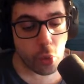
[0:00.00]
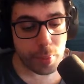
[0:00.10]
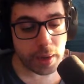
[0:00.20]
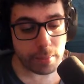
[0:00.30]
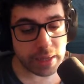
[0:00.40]

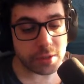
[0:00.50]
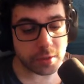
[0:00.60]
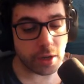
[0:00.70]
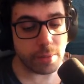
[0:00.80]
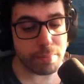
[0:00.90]
open my
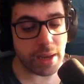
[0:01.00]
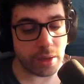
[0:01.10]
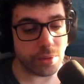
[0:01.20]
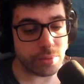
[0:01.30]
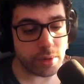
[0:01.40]
start
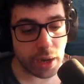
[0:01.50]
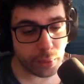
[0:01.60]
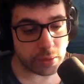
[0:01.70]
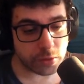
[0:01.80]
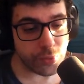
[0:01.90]
menu.
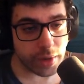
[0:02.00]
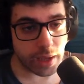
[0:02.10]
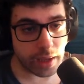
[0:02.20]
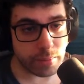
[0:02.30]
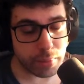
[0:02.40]
Now it's
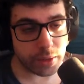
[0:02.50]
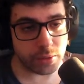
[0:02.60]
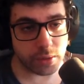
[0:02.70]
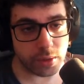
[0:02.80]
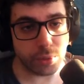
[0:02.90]
doing it
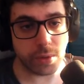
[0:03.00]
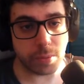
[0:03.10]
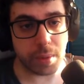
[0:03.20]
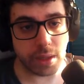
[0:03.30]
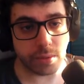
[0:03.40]
because it knows
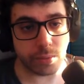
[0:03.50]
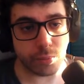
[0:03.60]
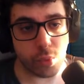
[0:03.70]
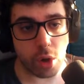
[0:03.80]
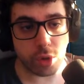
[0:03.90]
it's
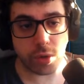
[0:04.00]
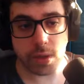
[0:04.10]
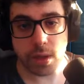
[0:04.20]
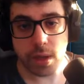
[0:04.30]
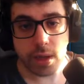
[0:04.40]
being
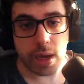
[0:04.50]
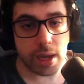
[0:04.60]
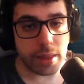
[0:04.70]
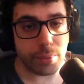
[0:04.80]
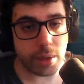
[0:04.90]
watched.
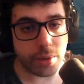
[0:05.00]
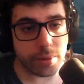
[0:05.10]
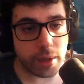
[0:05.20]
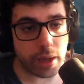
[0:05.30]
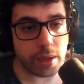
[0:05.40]
Ah, there we go,
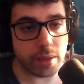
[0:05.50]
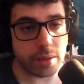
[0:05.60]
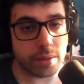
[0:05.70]
okay.